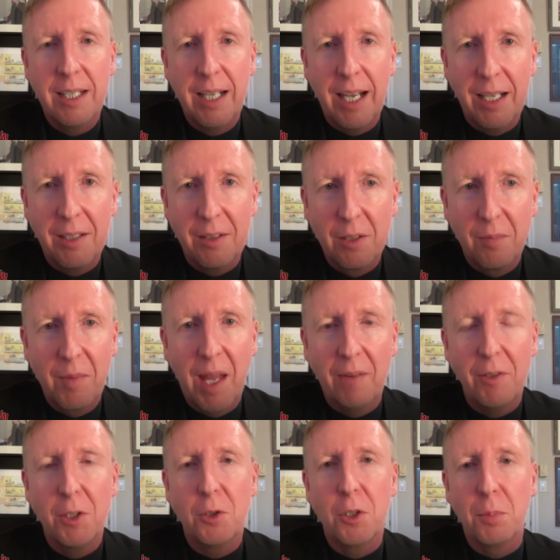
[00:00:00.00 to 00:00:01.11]
and
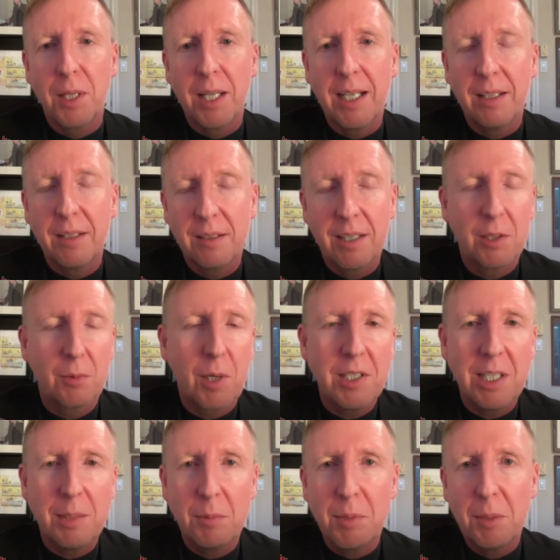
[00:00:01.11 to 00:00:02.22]
having good plans and the right
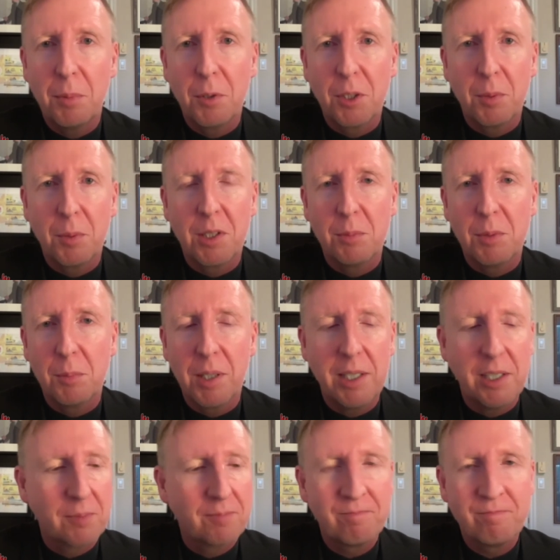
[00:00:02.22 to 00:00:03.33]
team of people to put them in
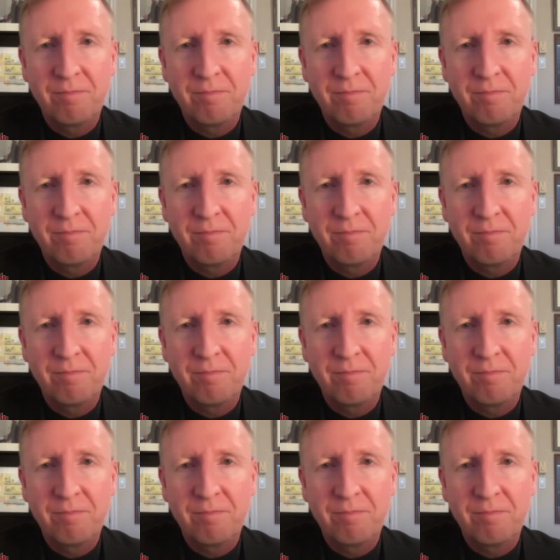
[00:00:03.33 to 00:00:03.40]
place.